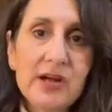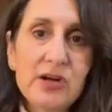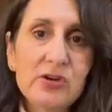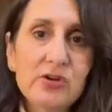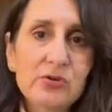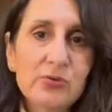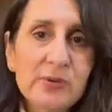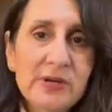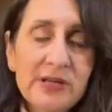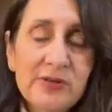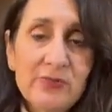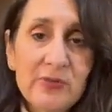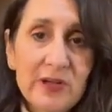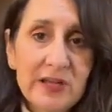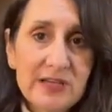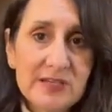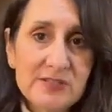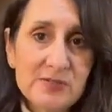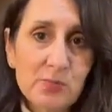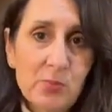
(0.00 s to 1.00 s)
Grief
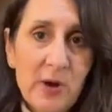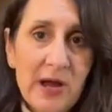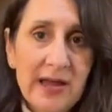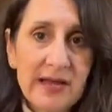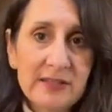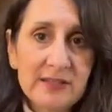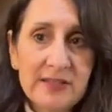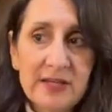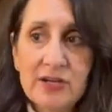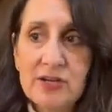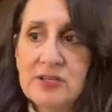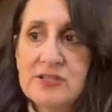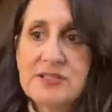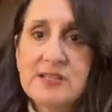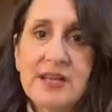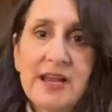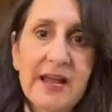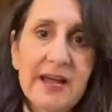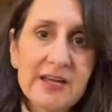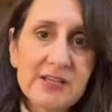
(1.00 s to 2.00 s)
is when there is
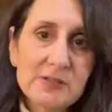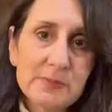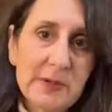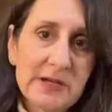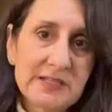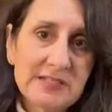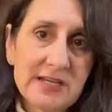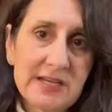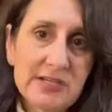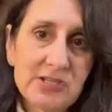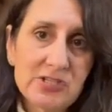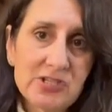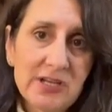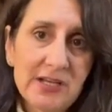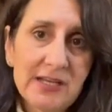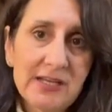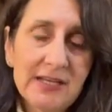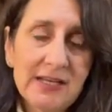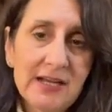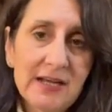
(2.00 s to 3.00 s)
an
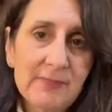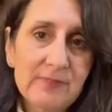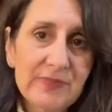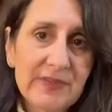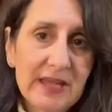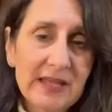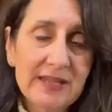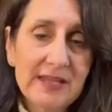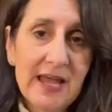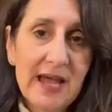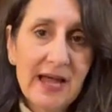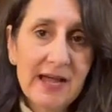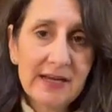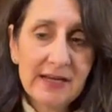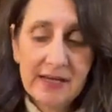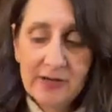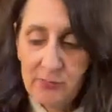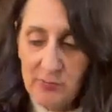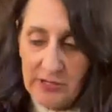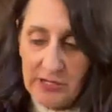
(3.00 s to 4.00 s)
expectation and that
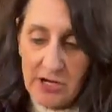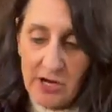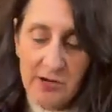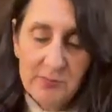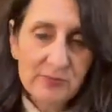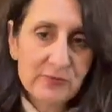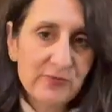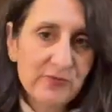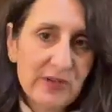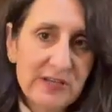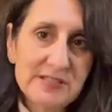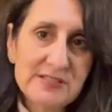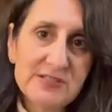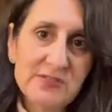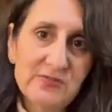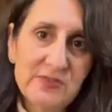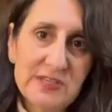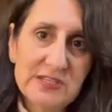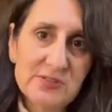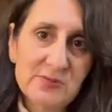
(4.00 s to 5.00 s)
we come face to
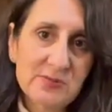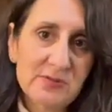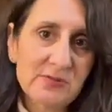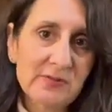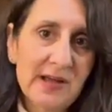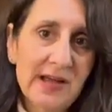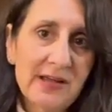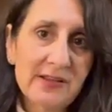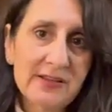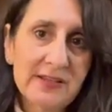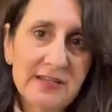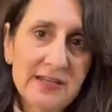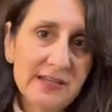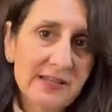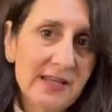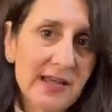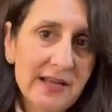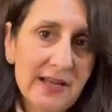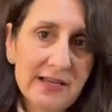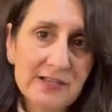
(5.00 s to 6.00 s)
face with the reality that
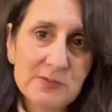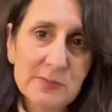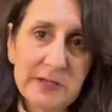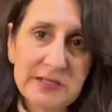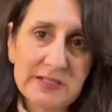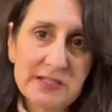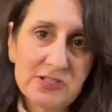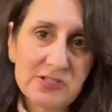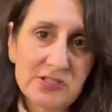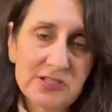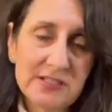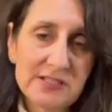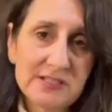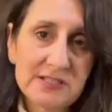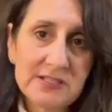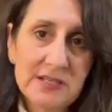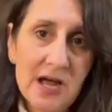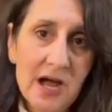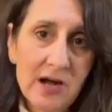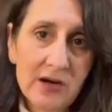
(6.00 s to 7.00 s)
that expectation is
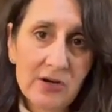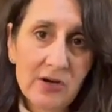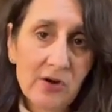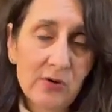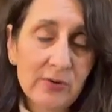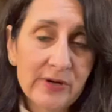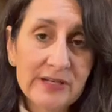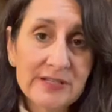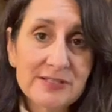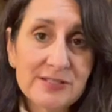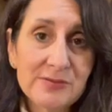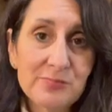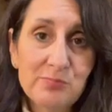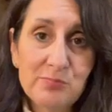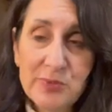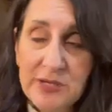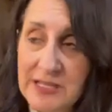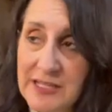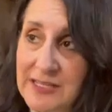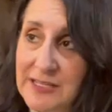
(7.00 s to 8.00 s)
not going to
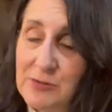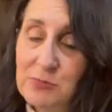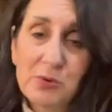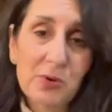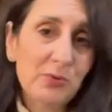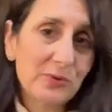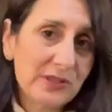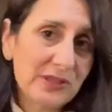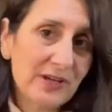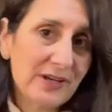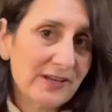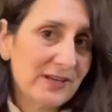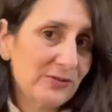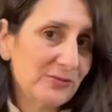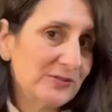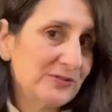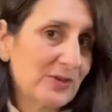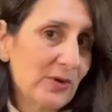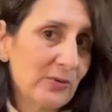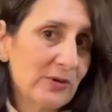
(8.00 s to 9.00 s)
be what we thought it
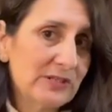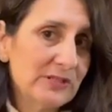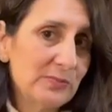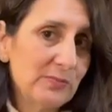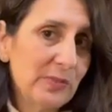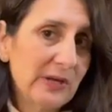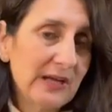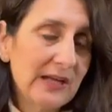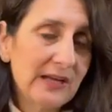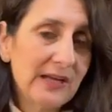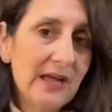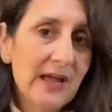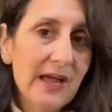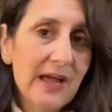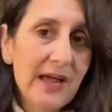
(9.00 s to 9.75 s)
was going to be,